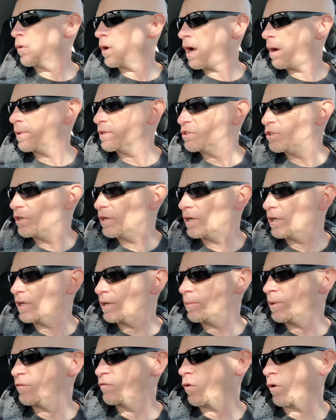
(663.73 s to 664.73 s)
how much are you gonna give
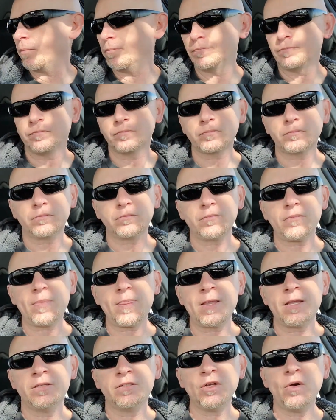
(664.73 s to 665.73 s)
me for them?
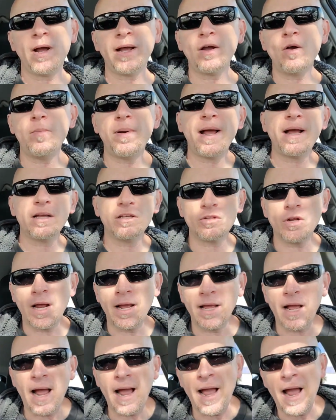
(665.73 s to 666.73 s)
So I go back. So
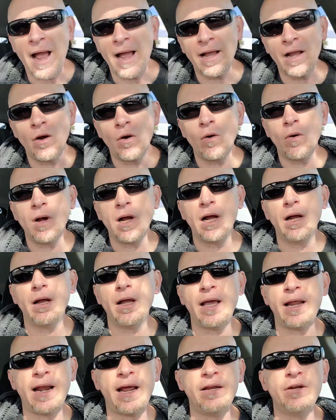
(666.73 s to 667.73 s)
I go,
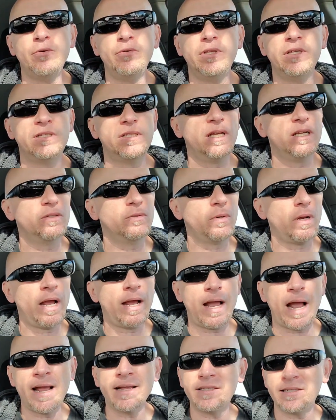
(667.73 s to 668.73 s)
and I knew these things.
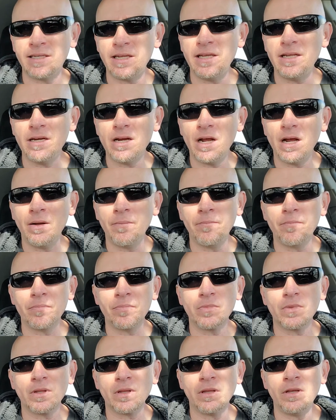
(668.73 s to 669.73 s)
I seen,
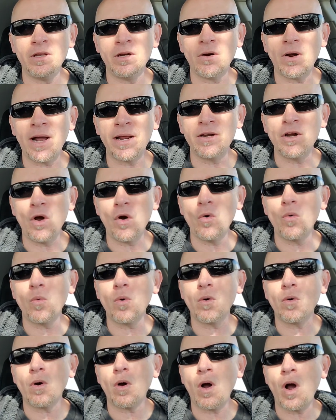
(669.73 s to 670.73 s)
I
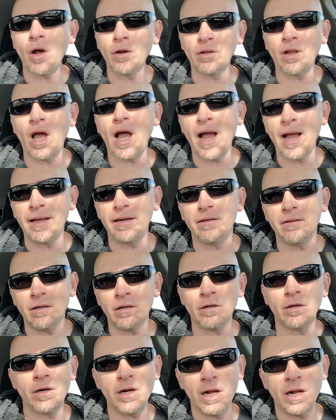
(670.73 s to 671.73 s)
know online,
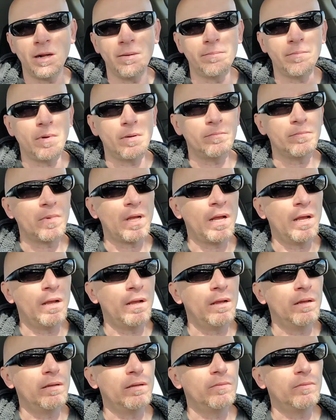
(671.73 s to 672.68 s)
or I